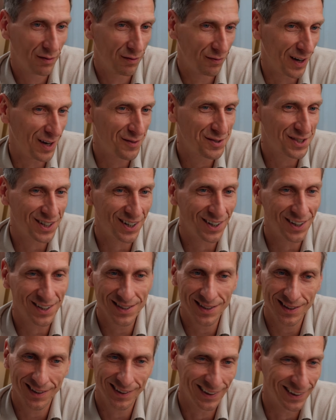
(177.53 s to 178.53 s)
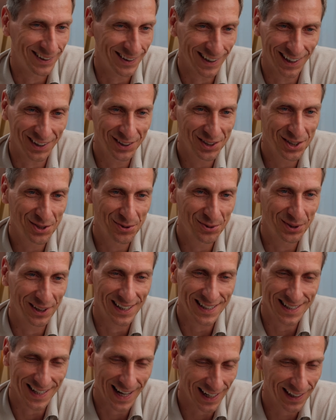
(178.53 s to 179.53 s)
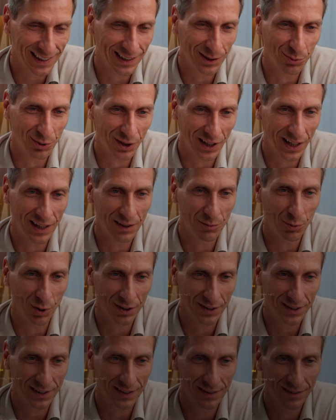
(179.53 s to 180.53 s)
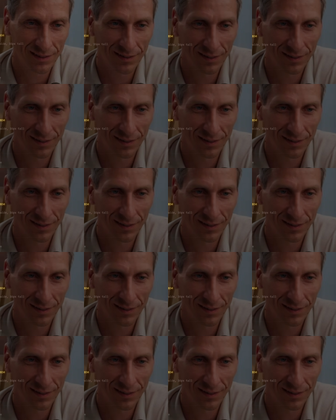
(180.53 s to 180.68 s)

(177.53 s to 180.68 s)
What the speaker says: 5 stars, it understood exactly what I wanted.